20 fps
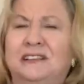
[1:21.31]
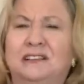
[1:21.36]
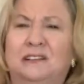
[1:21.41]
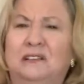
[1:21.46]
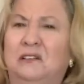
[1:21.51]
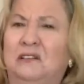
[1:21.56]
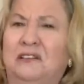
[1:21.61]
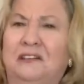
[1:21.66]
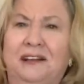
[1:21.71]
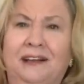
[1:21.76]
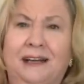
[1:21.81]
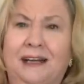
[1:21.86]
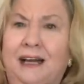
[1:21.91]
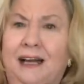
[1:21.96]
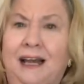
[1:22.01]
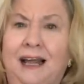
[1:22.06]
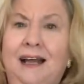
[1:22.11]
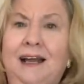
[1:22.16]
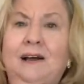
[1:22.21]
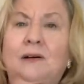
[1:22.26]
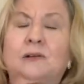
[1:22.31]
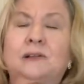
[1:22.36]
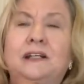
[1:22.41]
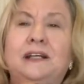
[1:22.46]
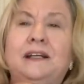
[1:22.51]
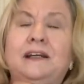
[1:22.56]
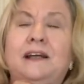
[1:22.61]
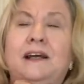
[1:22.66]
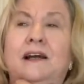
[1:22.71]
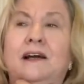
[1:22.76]
all thick cloud,
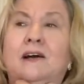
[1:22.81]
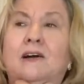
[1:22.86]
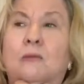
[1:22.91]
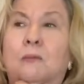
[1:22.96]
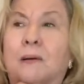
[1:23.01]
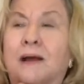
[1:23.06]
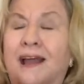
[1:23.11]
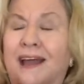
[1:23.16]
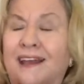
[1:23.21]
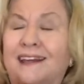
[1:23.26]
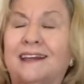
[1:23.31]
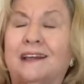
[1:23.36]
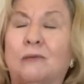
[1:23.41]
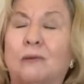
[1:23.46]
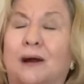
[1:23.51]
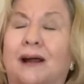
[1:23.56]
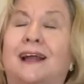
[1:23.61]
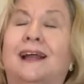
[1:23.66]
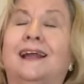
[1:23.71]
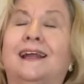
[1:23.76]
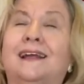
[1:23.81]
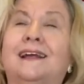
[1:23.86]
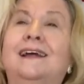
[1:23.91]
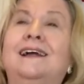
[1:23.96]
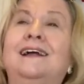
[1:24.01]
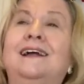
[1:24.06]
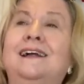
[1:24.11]
you know. But anyway,